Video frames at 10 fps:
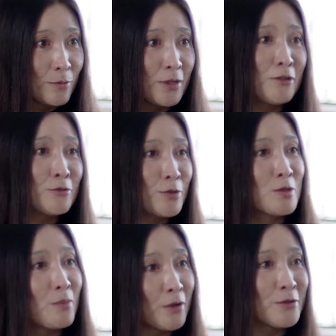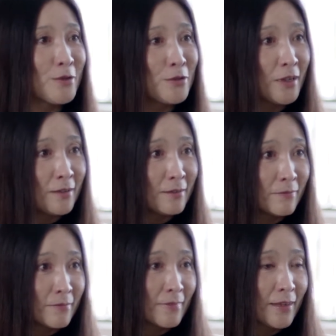We need to respond to each other.
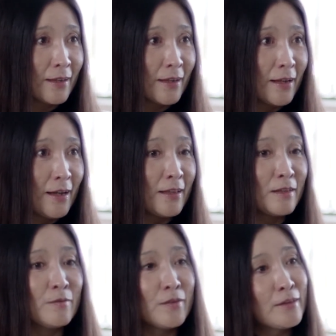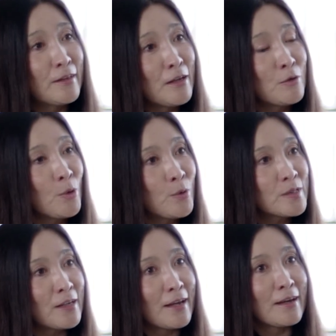And the, it
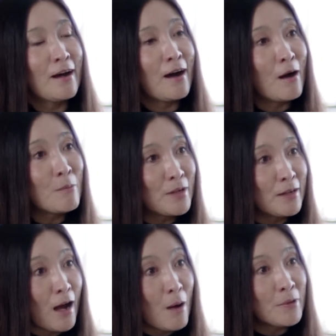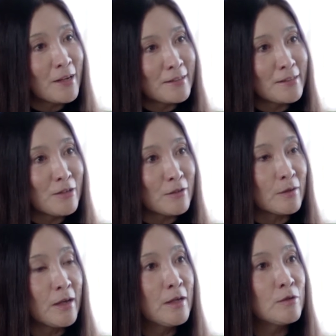moves like harmoni-
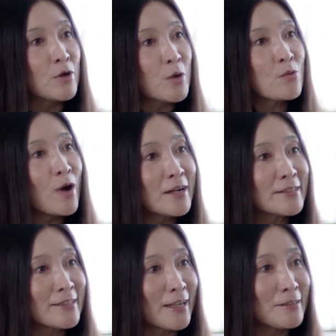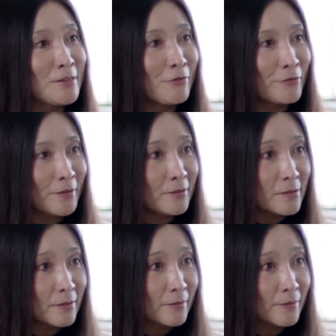harmonization requires that difference.